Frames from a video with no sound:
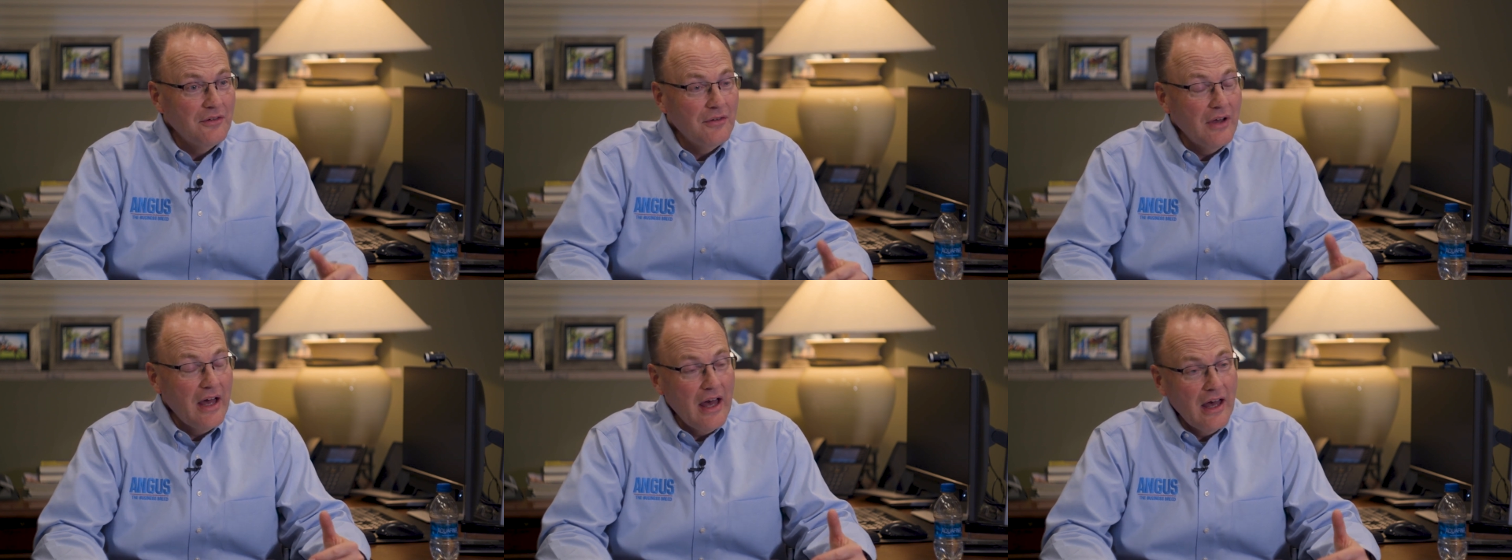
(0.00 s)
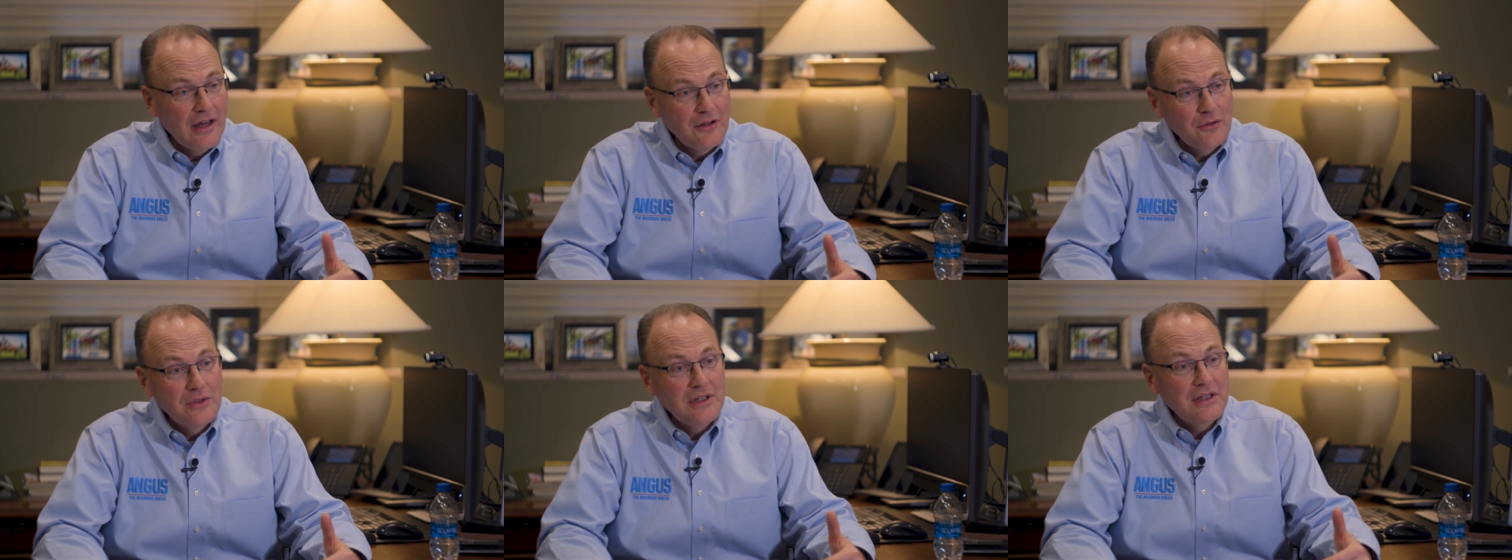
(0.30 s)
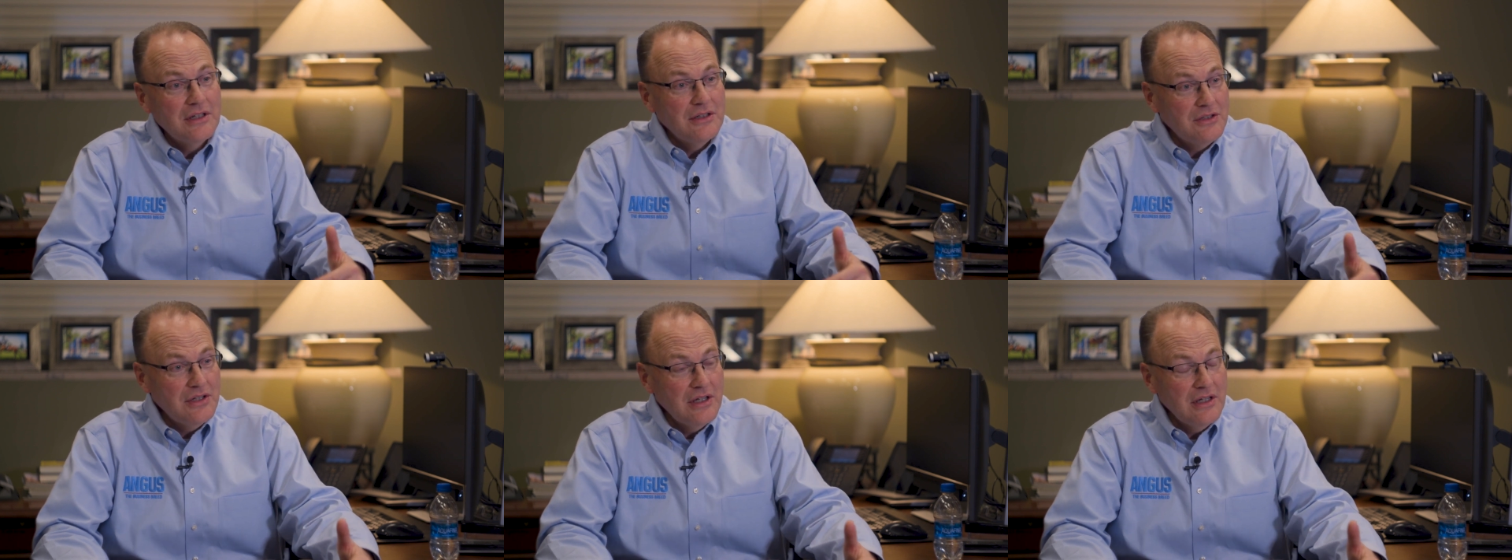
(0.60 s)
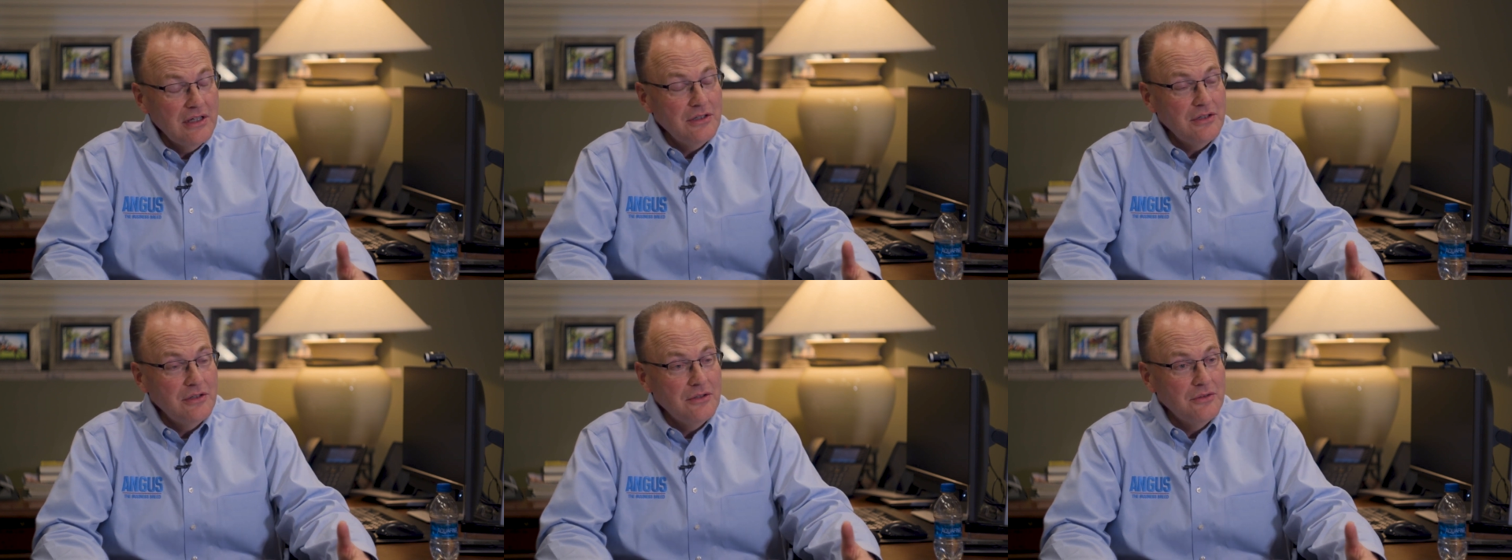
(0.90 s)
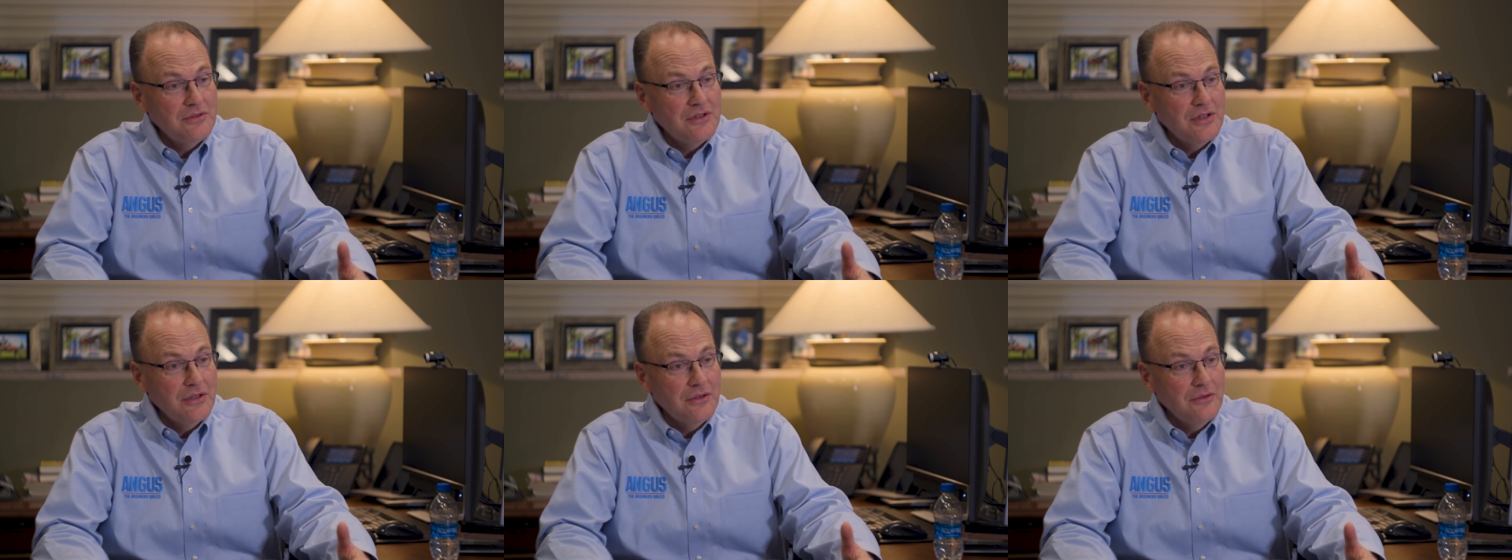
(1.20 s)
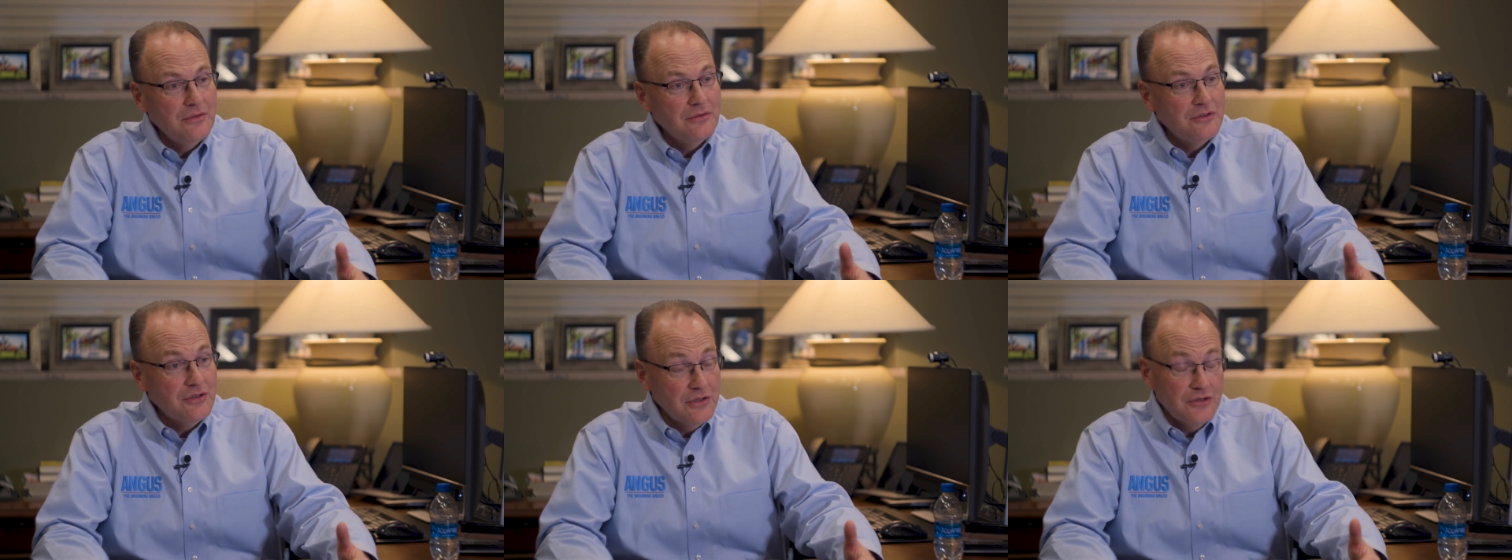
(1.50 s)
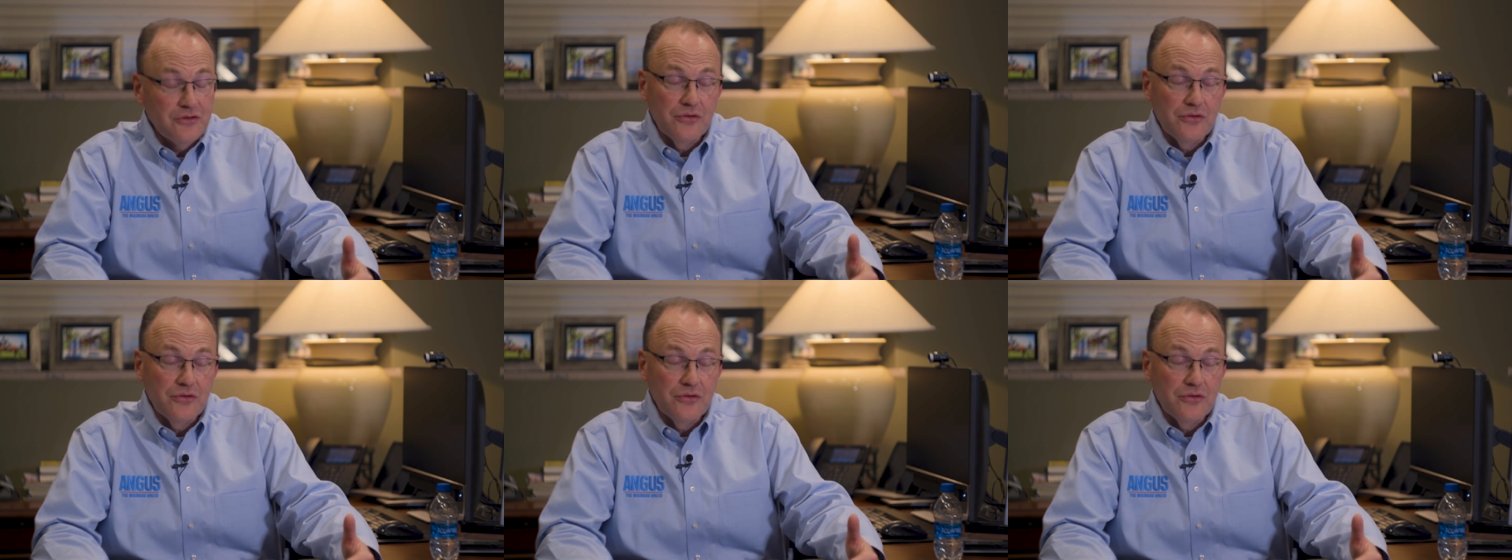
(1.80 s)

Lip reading: how do we continue to